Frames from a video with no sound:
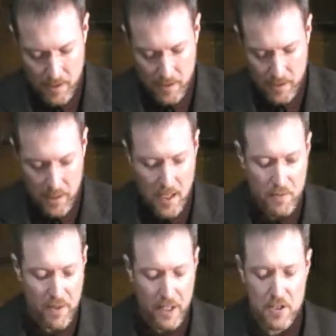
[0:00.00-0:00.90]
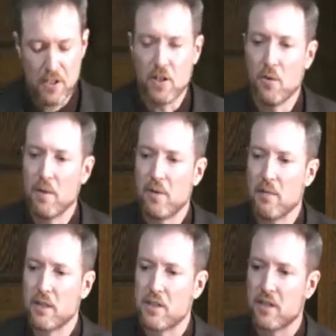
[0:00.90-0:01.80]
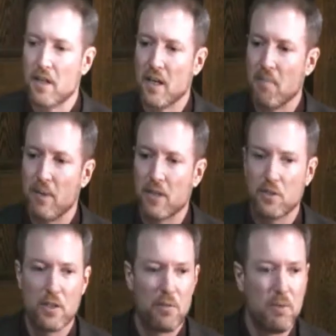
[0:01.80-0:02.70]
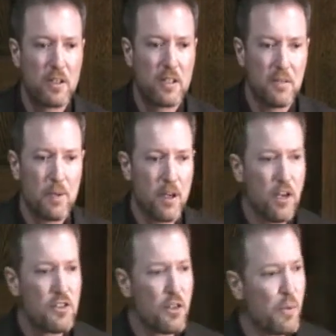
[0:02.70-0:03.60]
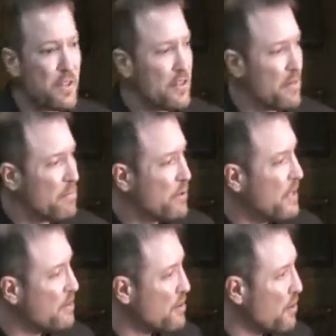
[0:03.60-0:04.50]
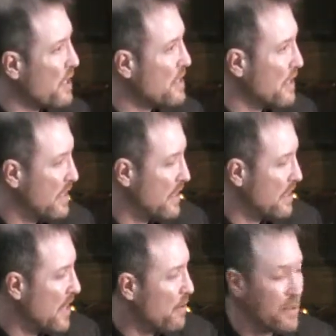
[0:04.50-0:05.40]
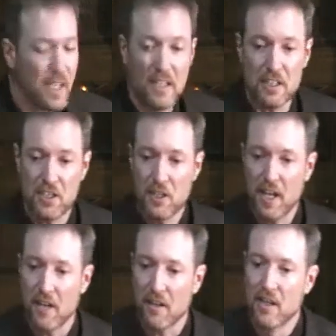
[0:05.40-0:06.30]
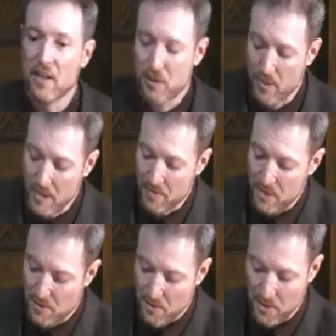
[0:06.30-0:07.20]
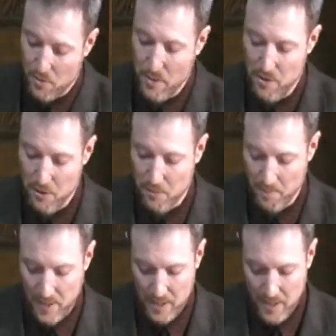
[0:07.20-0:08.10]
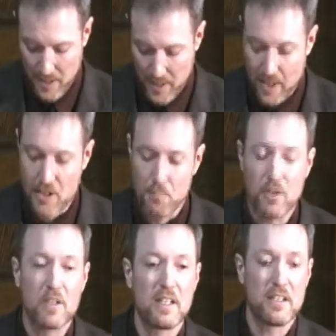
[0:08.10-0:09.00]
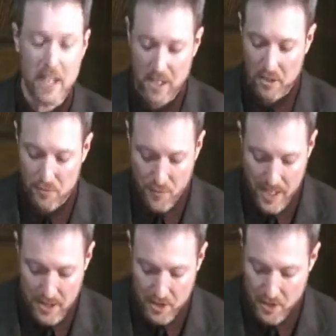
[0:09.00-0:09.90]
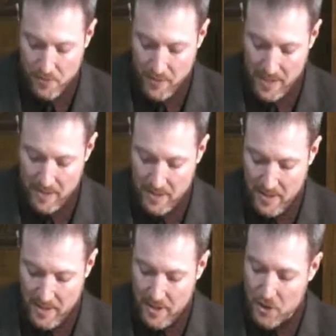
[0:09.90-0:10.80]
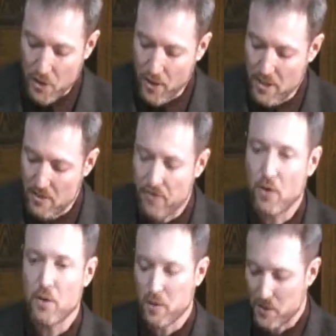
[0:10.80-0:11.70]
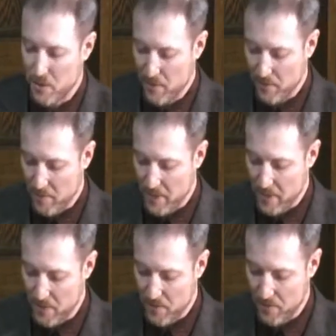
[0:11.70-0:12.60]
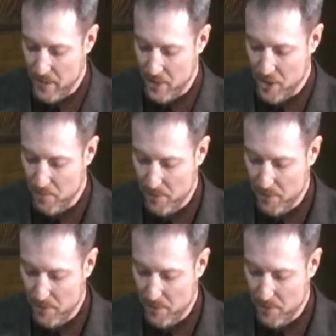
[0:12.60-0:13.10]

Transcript: A number of years ago, we published a pictorial booklet, but also with some brief stories in it. And I would like to share 3 of these stories with you. It's a booklet entitled Friend to Friend, Stories and Photos from the House of Friendship.